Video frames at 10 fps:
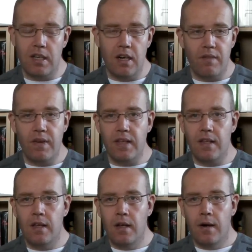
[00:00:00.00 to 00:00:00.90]
And I think
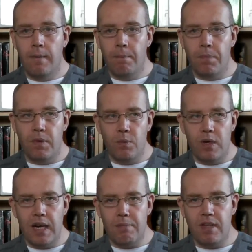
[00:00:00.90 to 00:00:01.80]
when
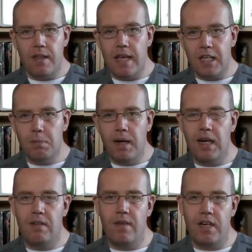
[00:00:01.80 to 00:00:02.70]
they bring the next
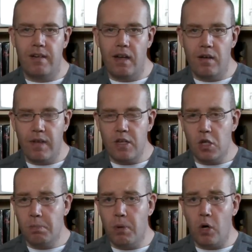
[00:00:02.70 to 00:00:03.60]
Medal of Honor out, if they
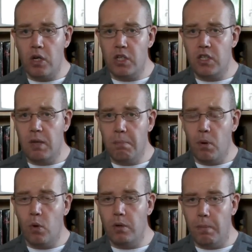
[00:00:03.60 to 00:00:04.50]
just polish the
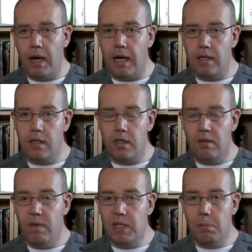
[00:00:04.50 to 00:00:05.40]
important parts, like the
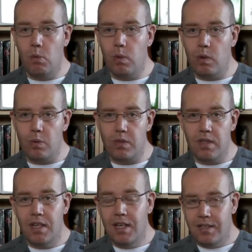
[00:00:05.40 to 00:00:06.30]
invisible walls,
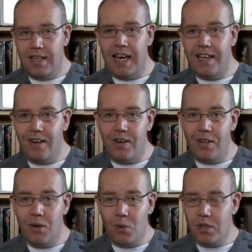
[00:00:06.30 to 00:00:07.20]
the AI,
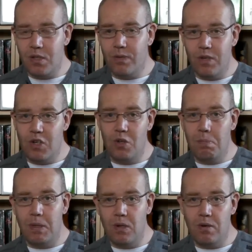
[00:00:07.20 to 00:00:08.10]
all the stuff that should
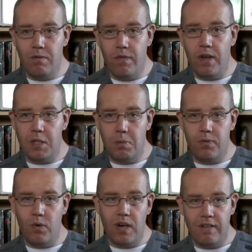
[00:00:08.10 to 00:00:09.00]
be done first
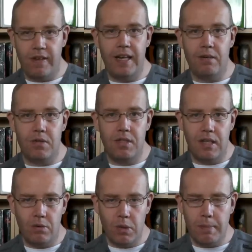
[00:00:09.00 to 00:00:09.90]
before anything else, you
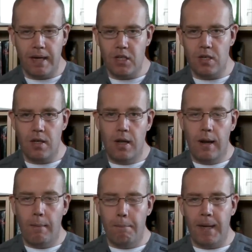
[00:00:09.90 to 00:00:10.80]
know, all the major
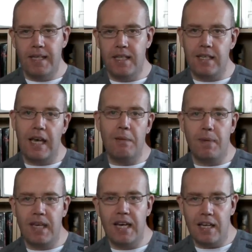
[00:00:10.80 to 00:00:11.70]
basic game
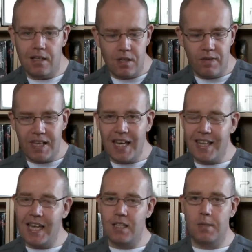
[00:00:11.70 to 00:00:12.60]
mechanics, if they get
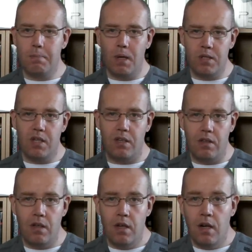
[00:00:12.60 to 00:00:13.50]
that spot on
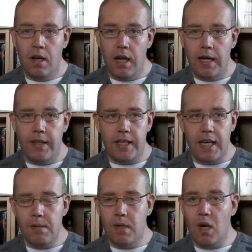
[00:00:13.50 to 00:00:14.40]
and they
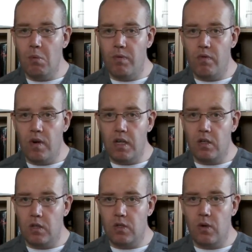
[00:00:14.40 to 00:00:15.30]
keep going with a really
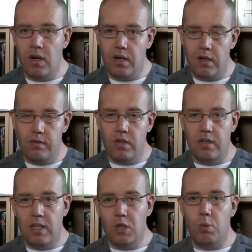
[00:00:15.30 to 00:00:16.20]
good storyline like they've done
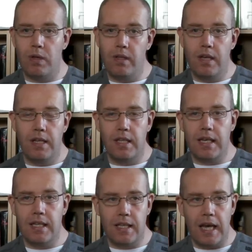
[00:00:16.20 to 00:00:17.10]
in this one, and they
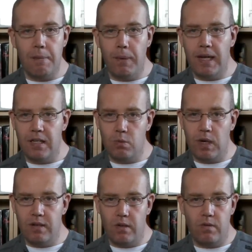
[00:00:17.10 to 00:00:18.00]
get the gameplay as
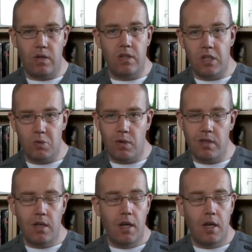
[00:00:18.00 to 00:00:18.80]
well as they've done in this one,